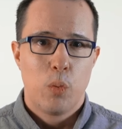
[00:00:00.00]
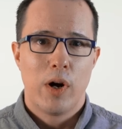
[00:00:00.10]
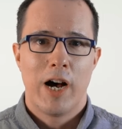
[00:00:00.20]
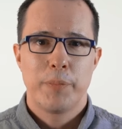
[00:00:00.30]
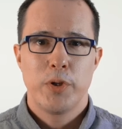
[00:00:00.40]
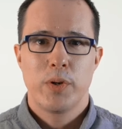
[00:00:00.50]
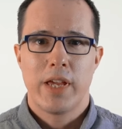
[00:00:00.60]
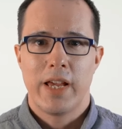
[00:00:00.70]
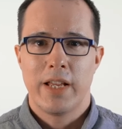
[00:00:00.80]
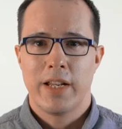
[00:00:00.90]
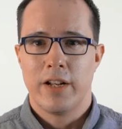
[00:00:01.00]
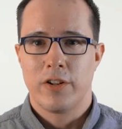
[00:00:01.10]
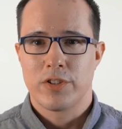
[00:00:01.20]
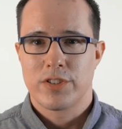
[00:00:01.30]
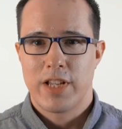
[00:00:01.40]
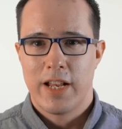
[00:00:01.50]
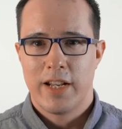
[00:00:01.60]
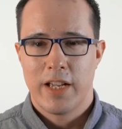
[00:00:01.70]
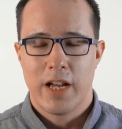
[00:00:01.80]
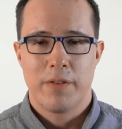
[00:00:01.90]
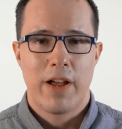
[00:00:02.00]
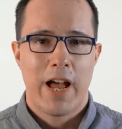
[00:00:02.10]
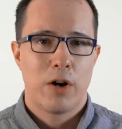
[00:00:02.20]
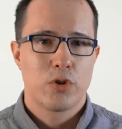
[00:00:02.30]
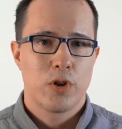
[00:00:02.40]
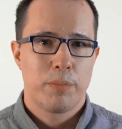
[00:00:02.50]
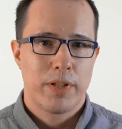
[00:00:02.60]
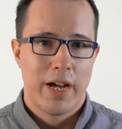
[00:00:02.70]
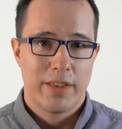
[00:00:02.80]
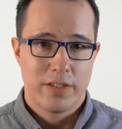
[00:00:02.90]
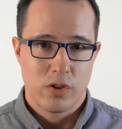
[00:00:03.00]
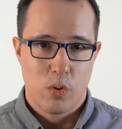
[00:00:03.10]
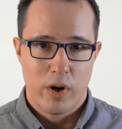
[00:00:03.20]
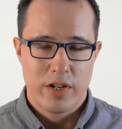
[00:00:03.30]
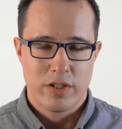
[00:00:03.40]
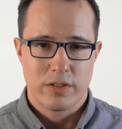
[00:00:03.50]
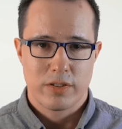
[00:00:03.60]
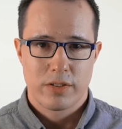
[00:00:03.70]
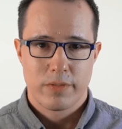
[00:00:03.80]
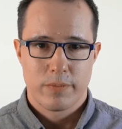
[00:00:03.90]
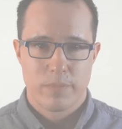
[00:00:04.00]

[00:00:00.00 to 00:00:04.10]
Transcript: will help you gain an understanding of how to apply these equations.